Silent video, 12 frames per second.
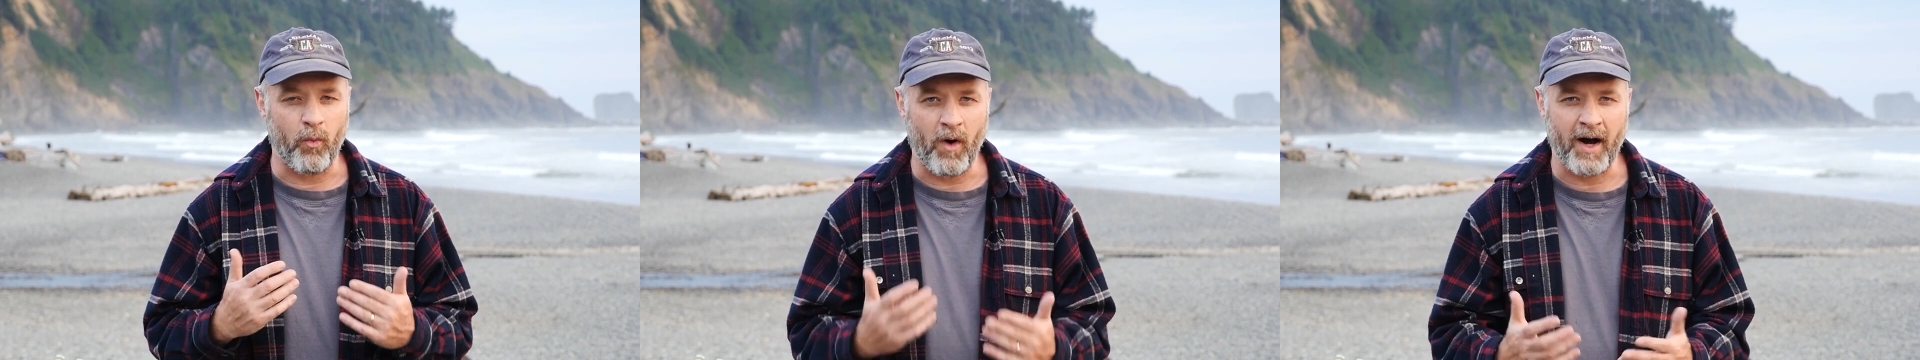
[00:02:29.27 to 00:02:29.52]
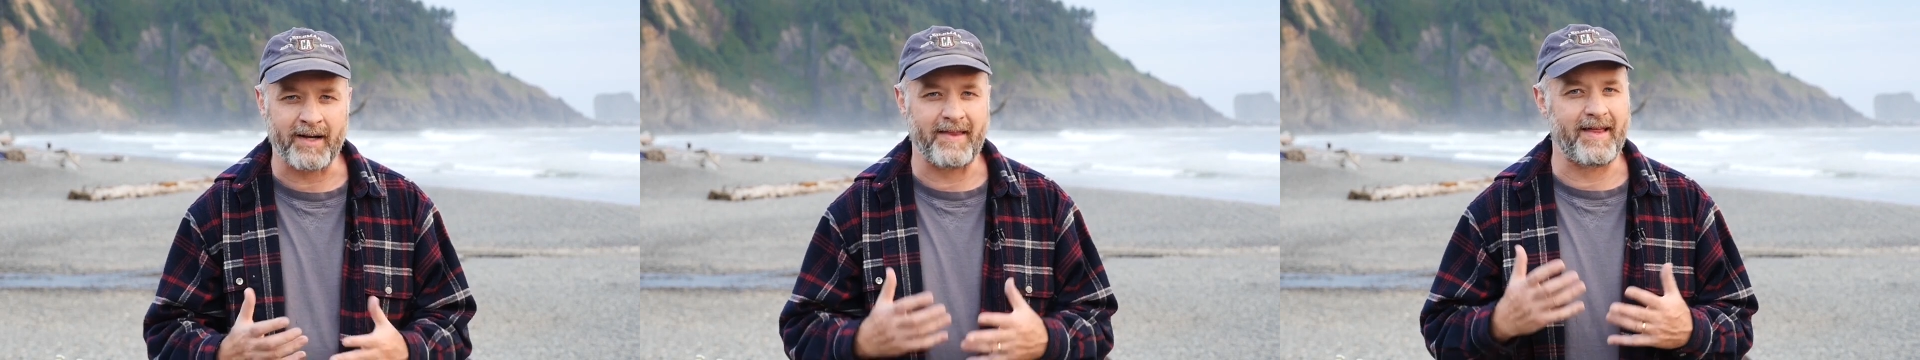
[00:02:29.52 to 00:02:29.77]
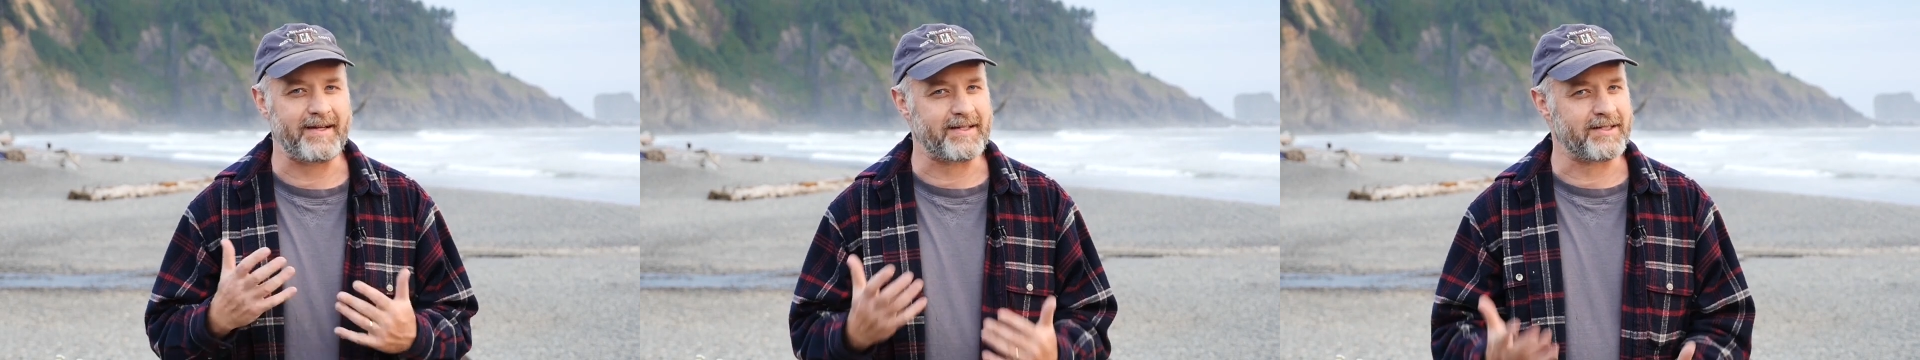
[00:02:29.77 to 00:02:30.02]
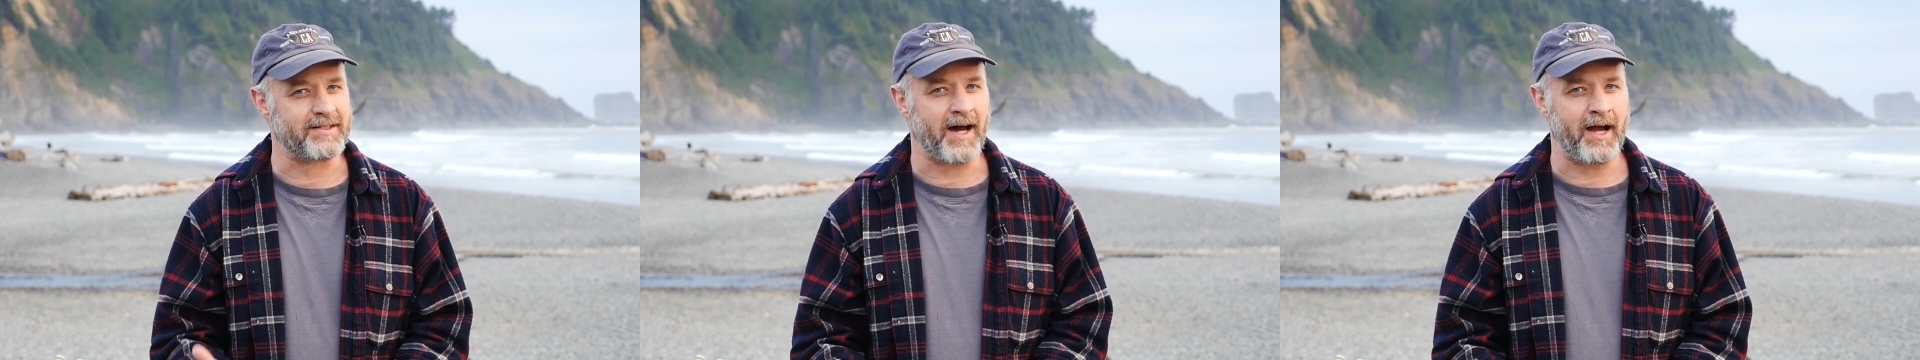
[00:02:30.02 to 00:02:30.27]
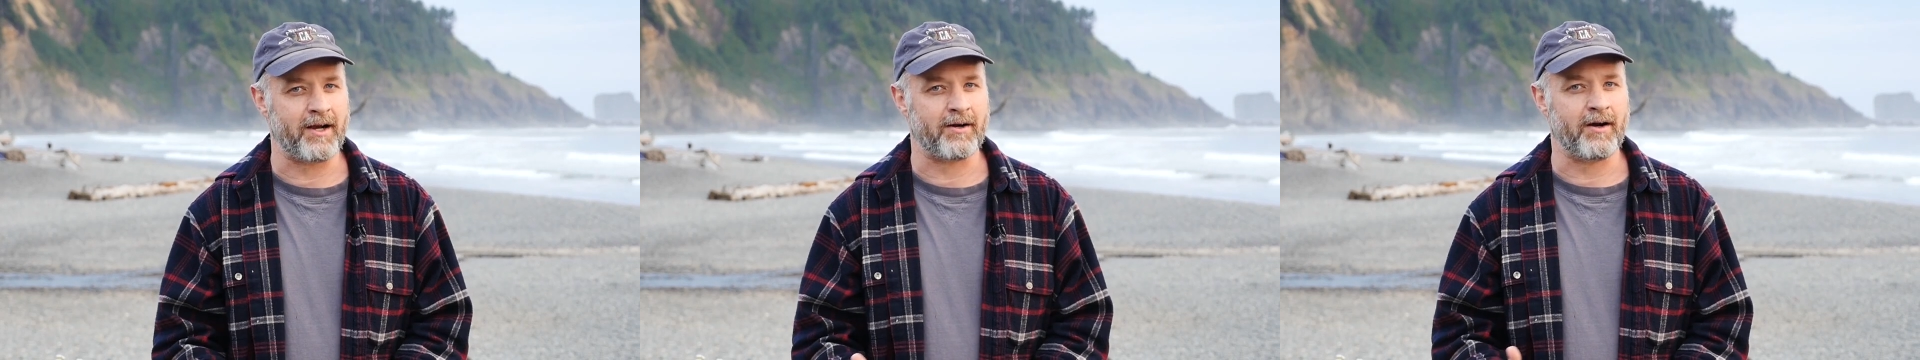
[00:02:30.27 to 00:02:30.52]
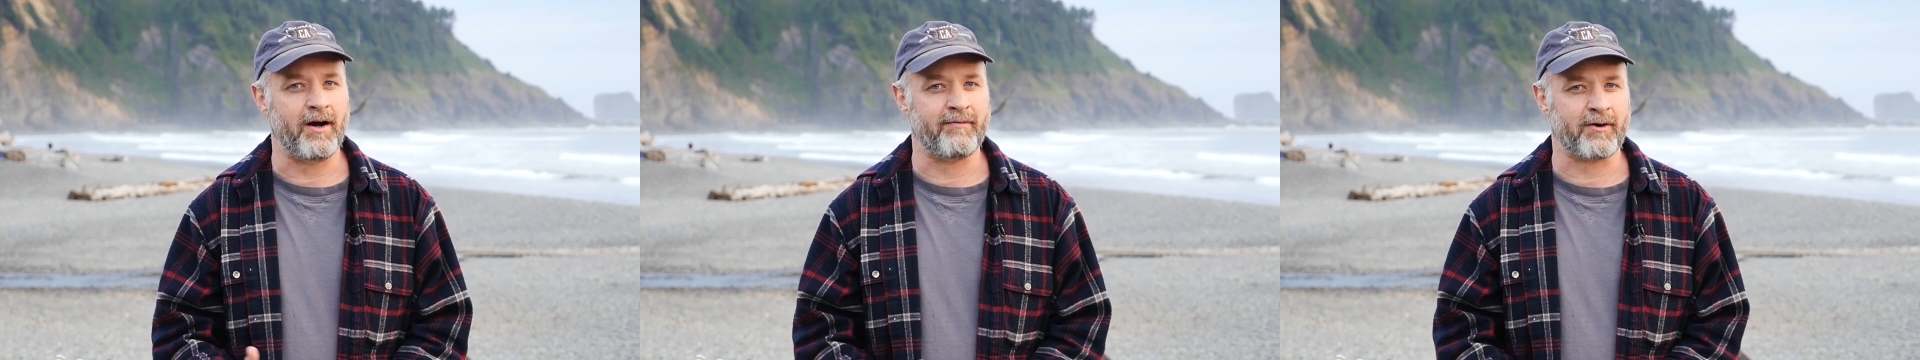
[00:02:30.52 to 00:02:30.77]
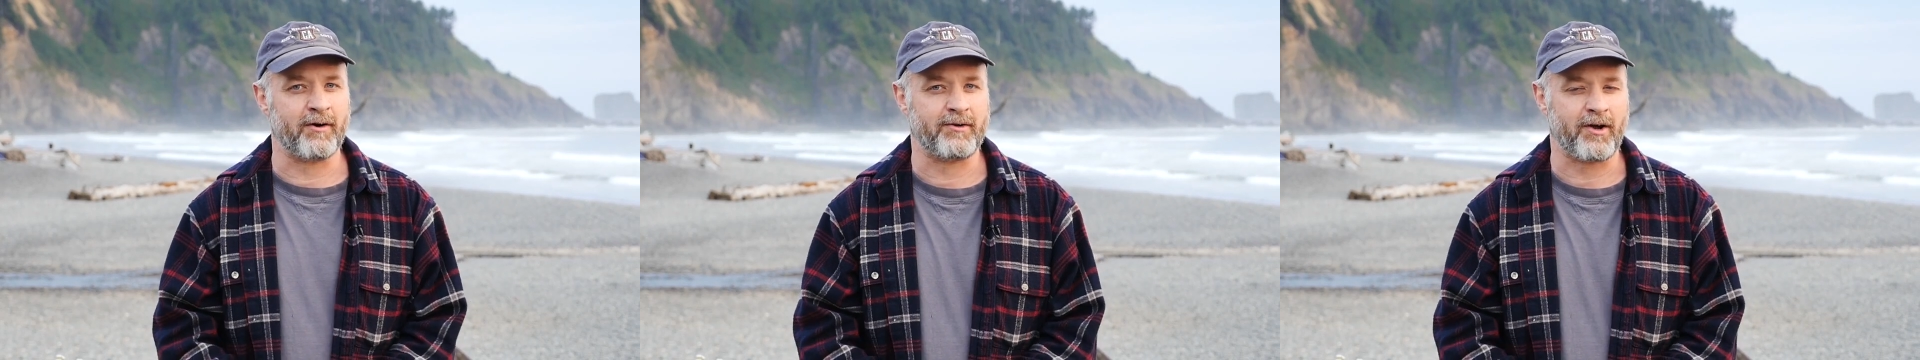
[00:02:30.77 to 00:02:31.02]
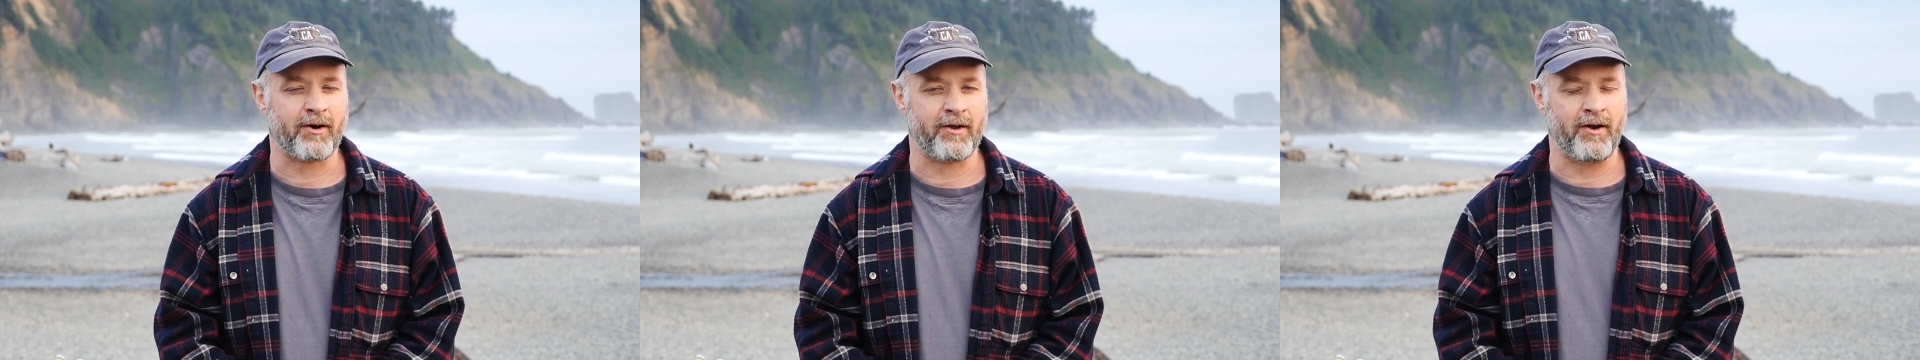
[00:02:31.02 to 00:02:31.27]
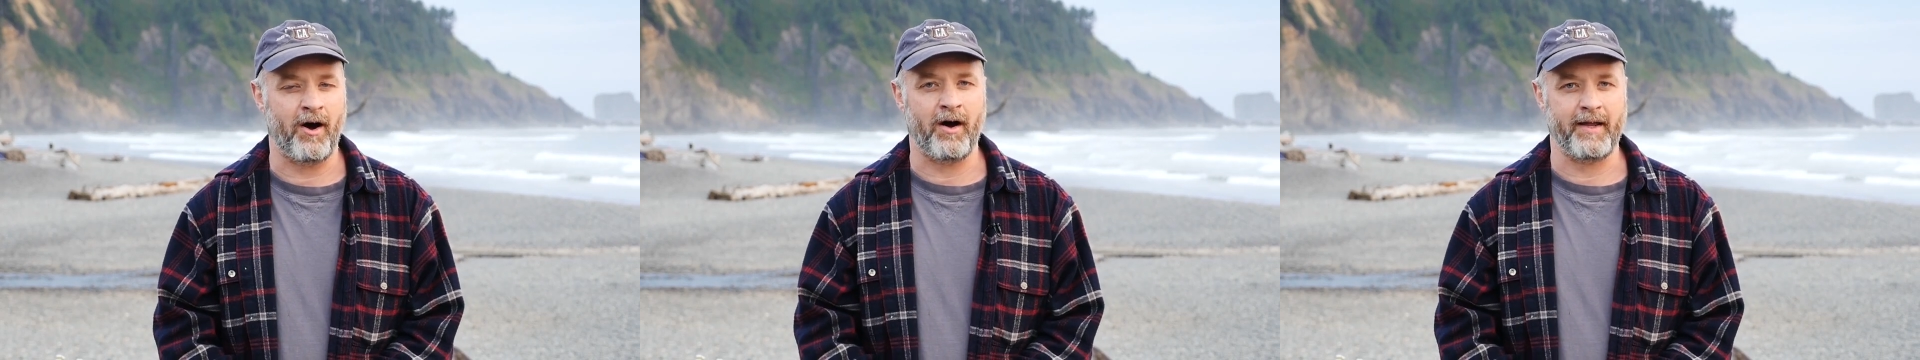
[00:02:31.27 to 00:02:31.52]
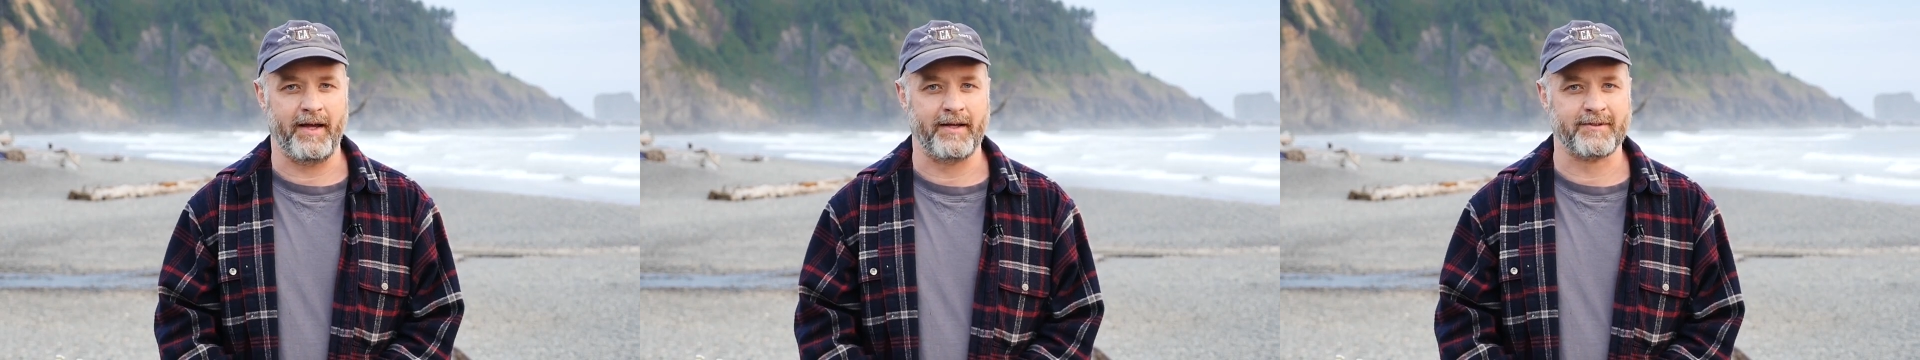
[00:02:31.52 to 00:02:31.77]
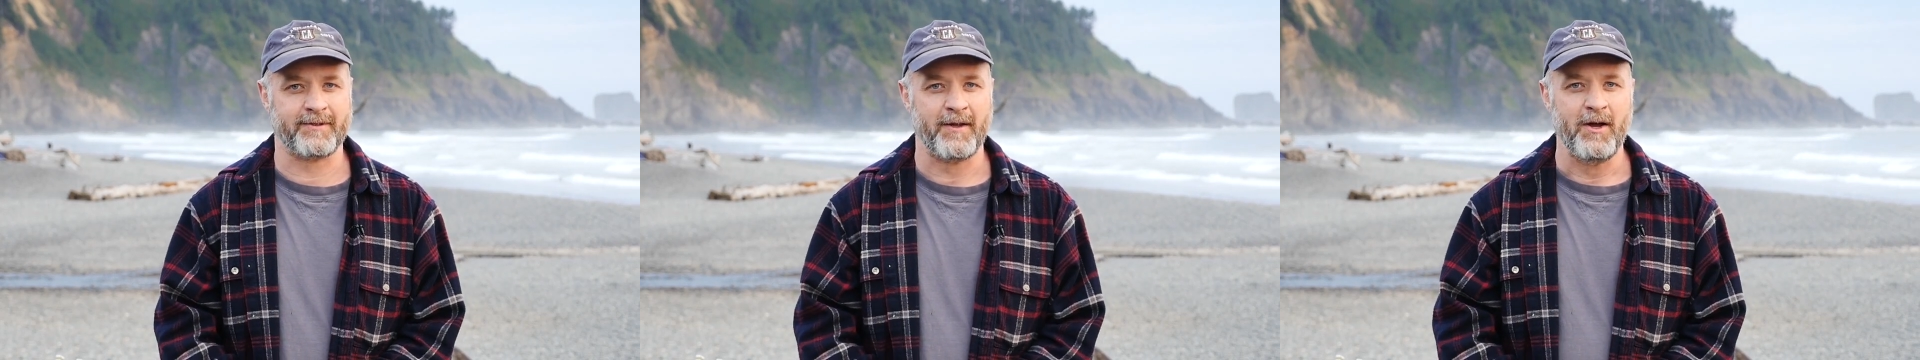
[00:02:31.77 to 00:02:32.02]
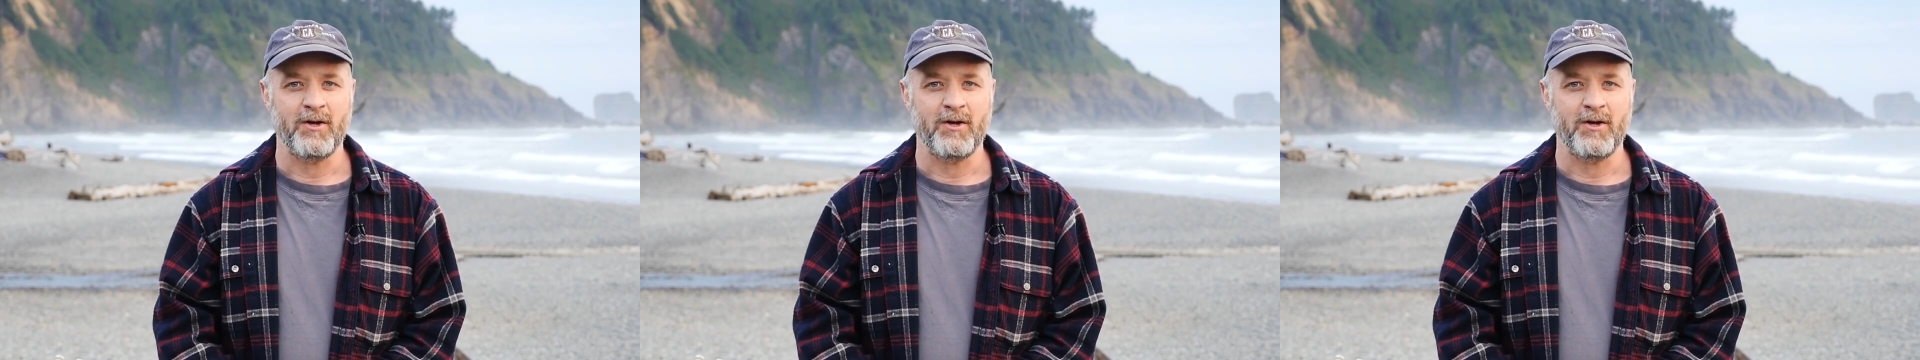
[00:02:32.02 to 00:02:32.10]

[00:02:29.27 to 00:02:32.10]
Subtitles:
want and that desire of her target audience.